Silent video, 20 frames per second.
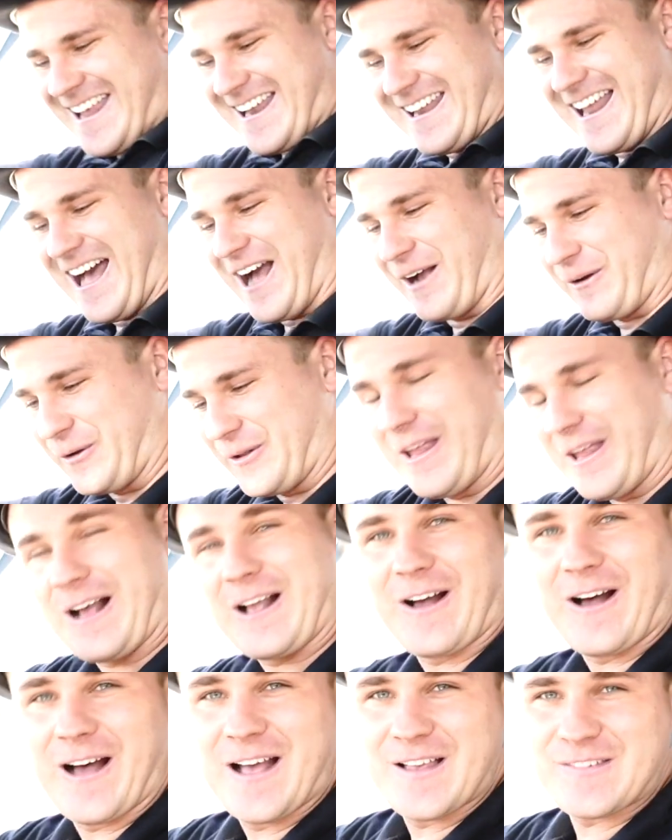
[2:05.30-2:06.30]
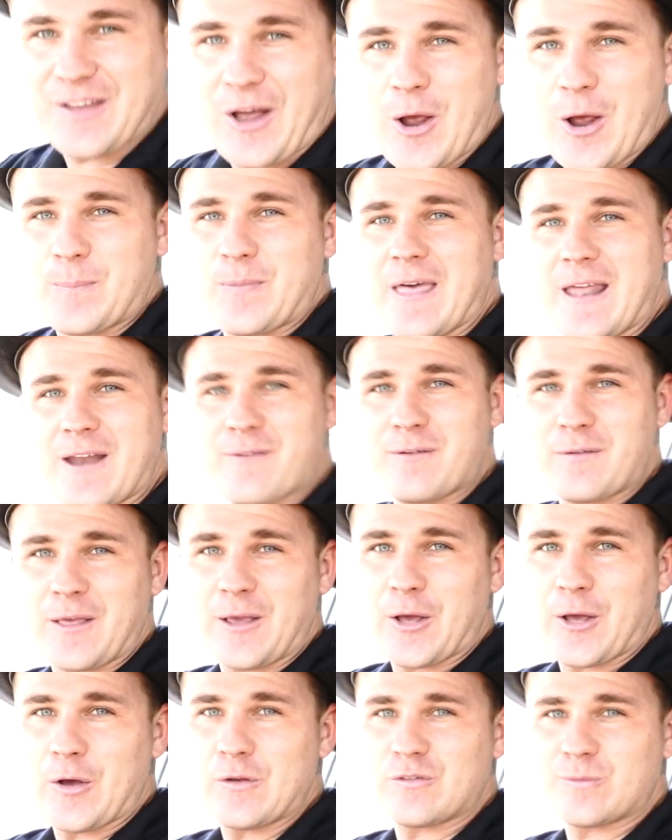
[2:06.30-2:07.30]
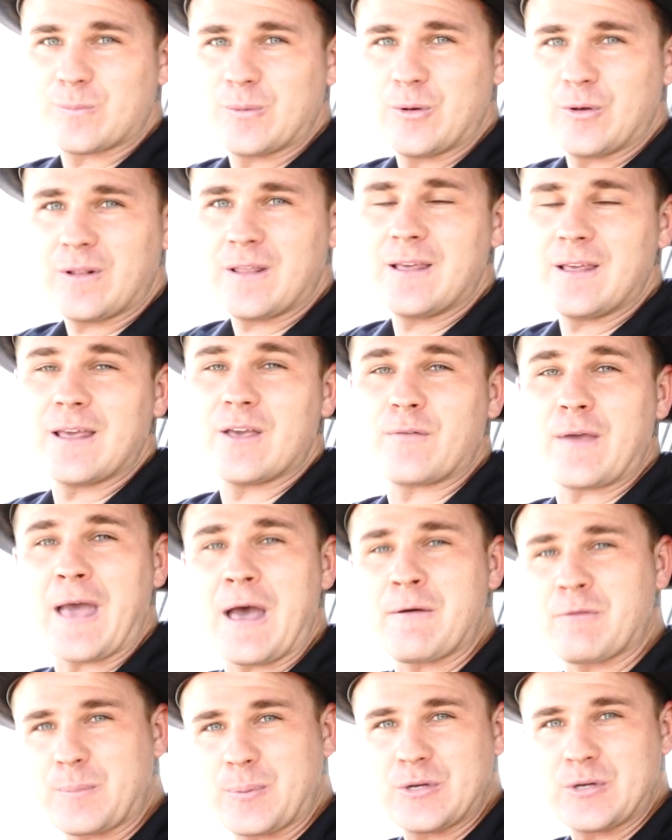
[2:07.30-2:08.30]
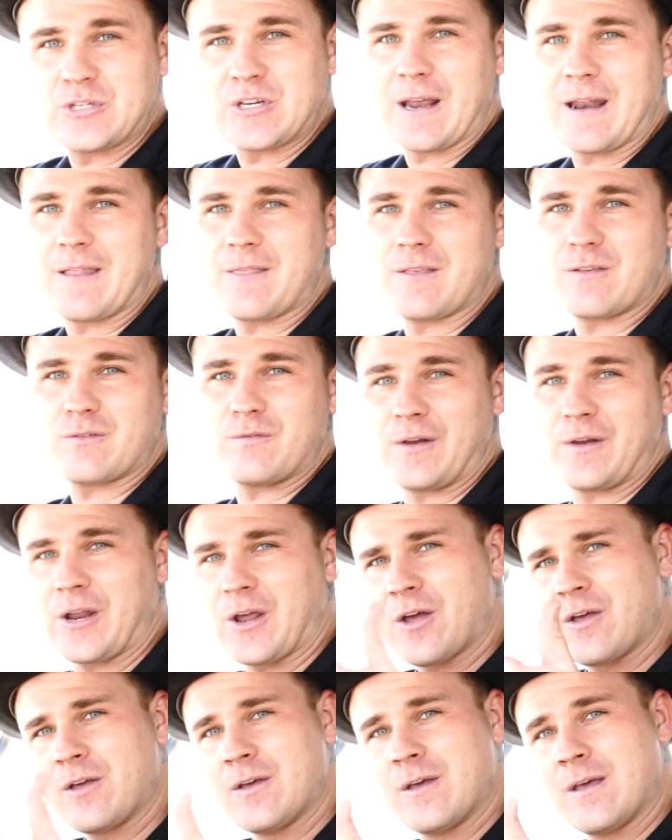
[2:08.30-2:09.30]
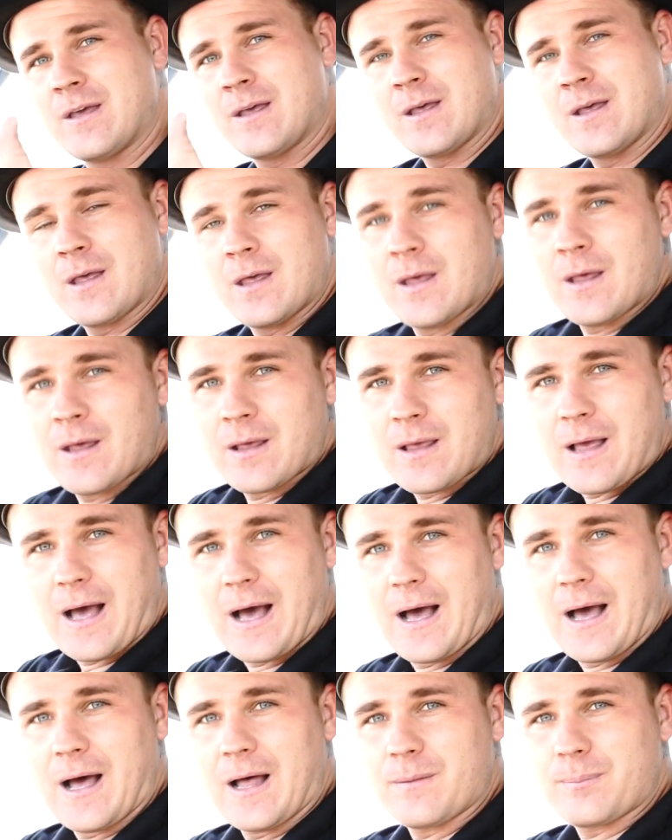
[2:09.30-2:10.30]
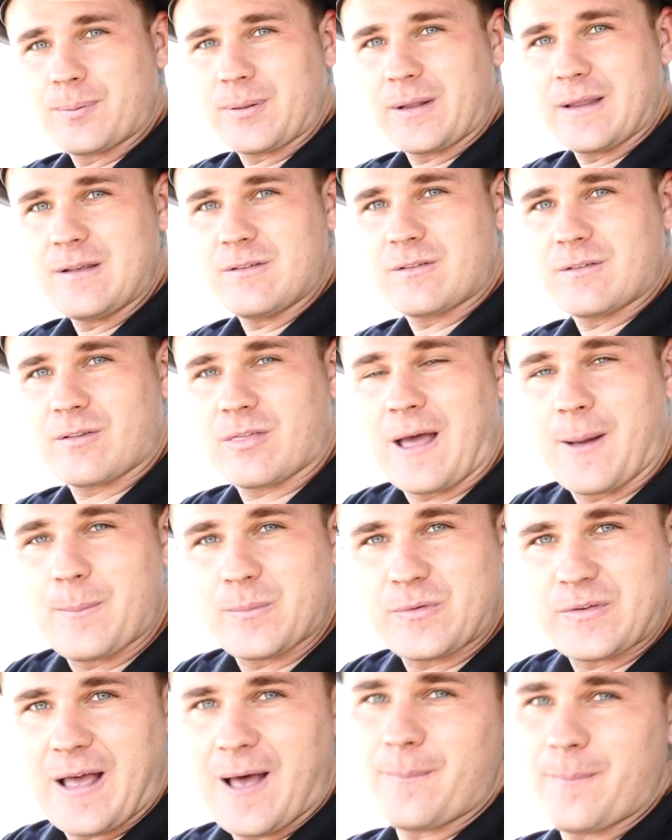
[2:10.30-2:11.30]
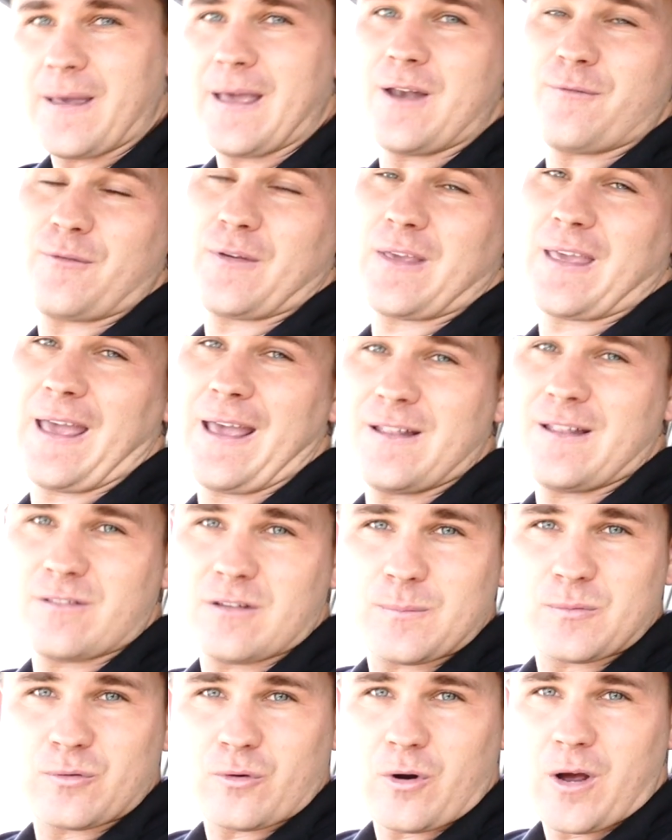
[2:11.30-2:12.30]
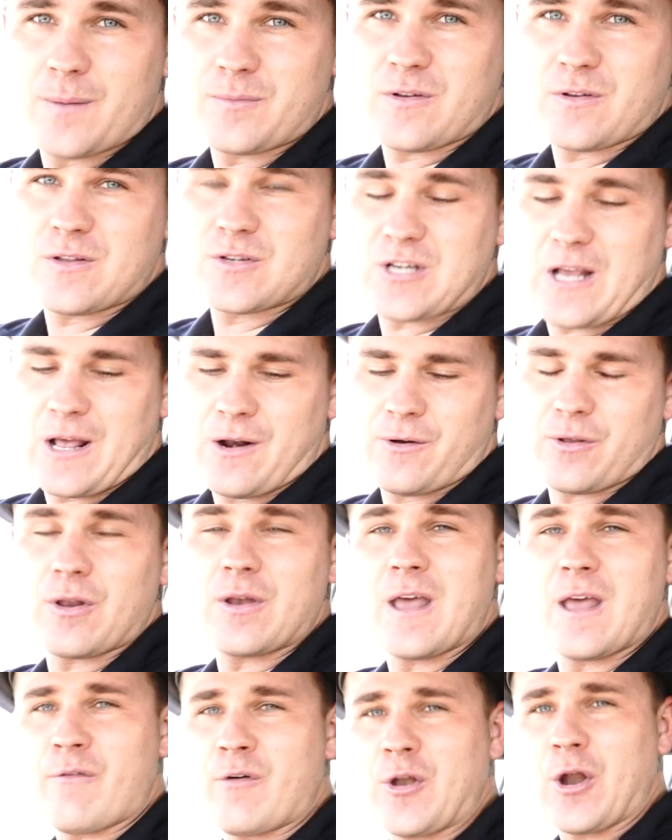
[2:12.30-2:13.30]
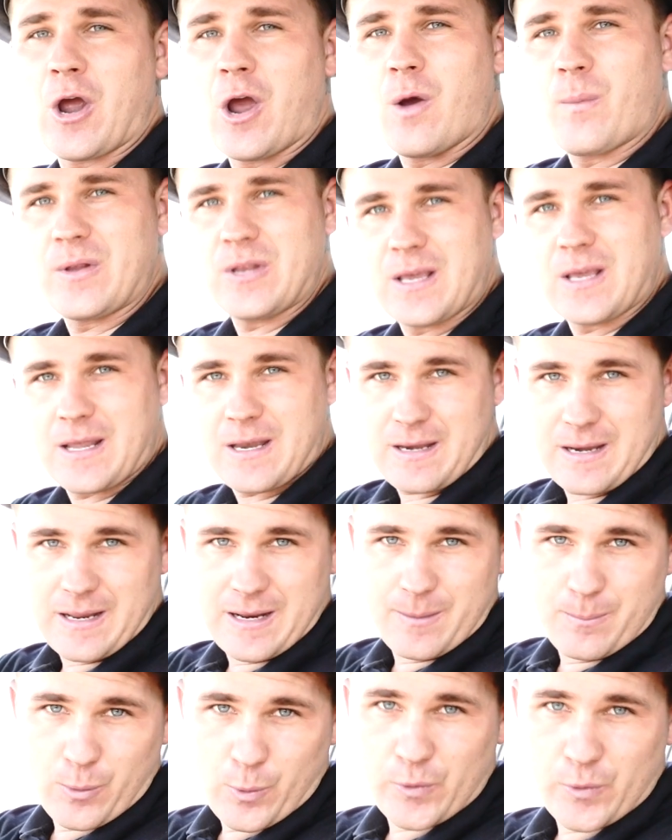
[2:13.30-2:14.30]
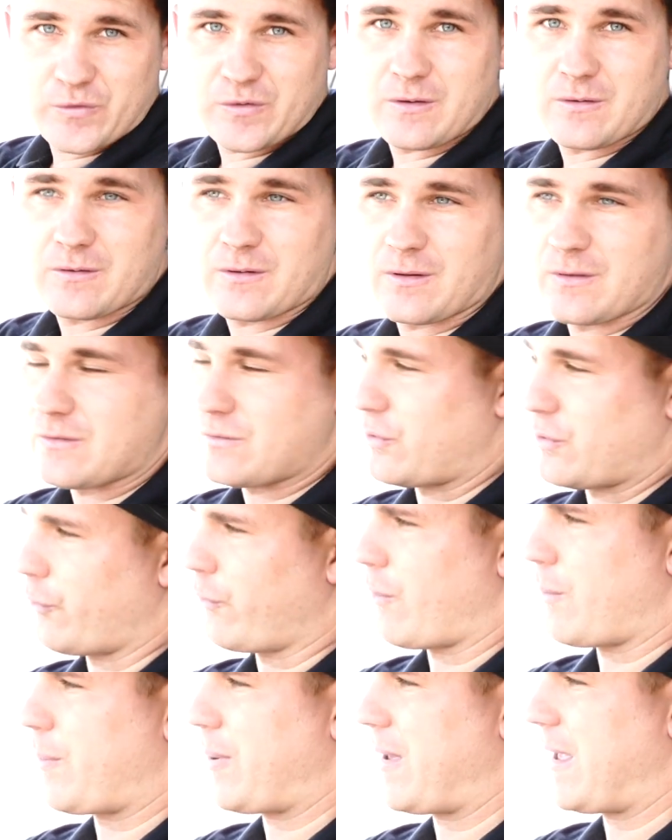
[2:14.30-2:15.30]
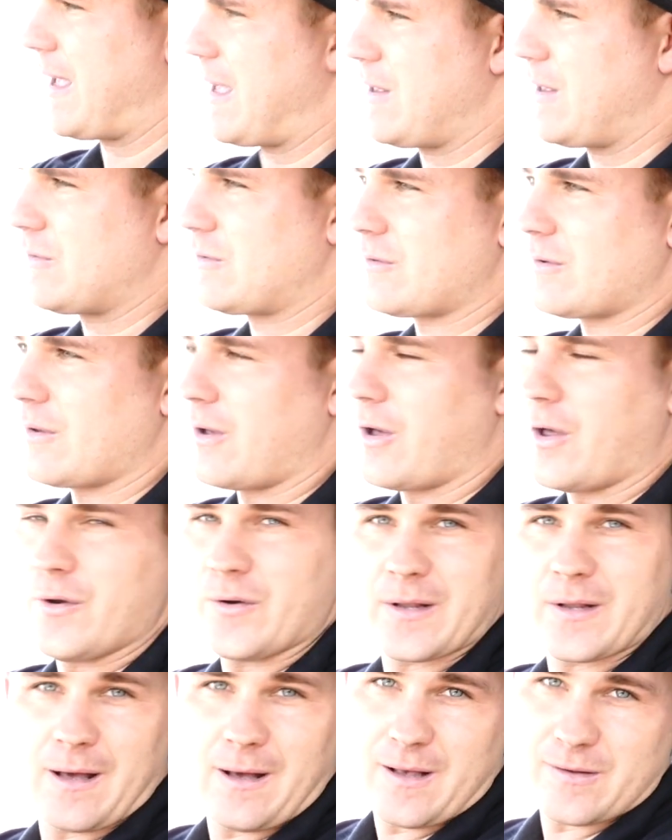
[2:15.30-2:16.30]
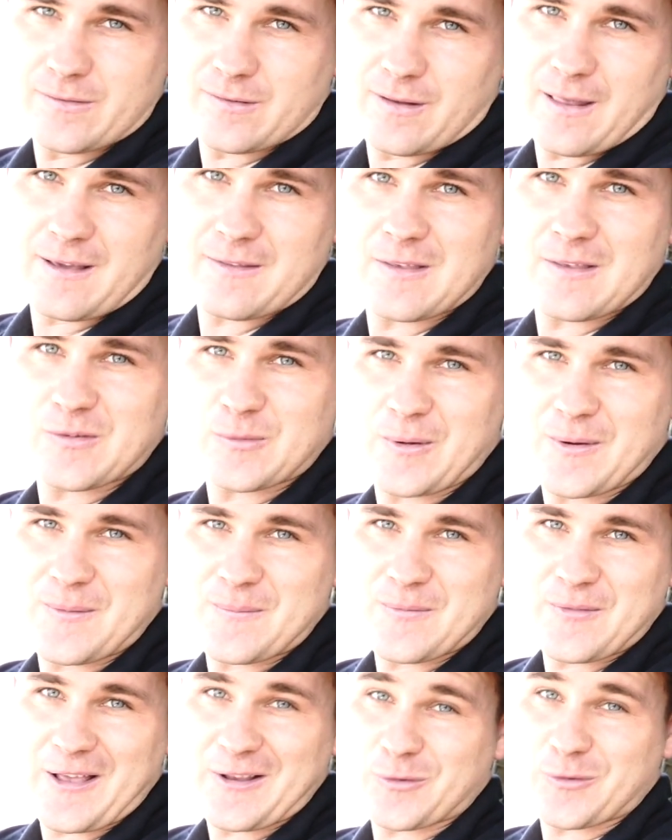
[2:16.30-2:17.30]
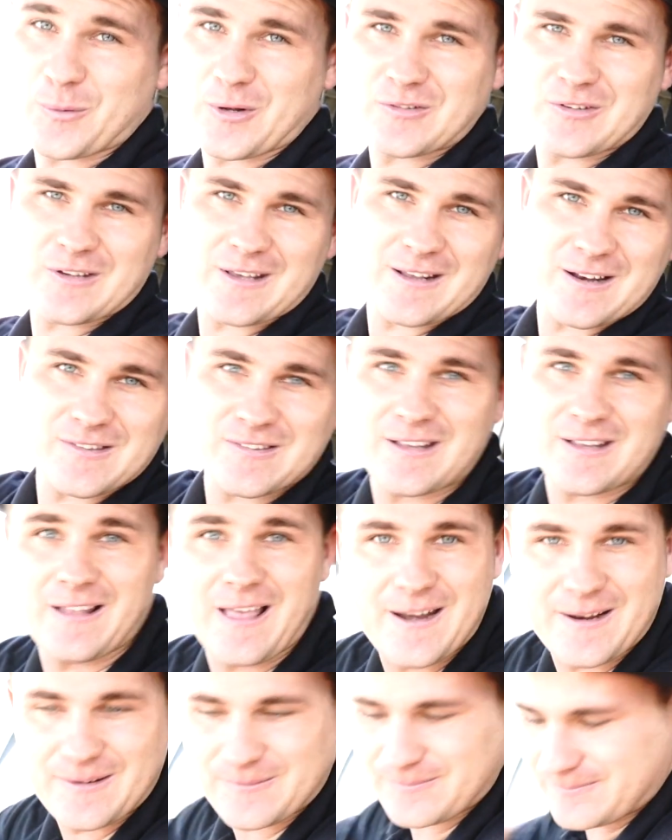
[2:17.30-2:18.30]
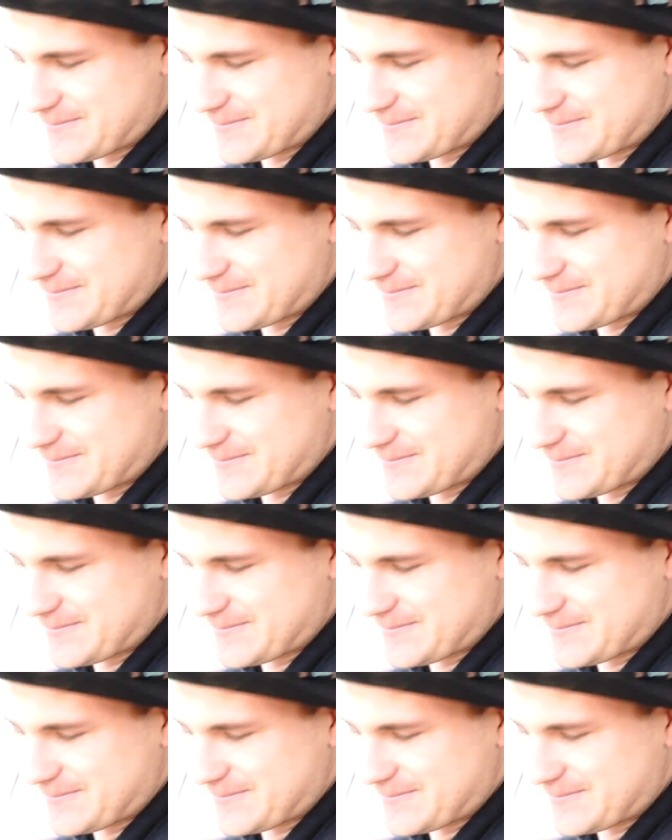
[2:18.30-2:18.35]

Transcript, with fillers: now, good luck guys. I hope that everything goes smoothly. If you have appreciated this video, uh, please thumbs up and if you can subscribe to the channel you never know when you're going to need more assistance doing repairs on cars like this one thanks for watching and i'll see you later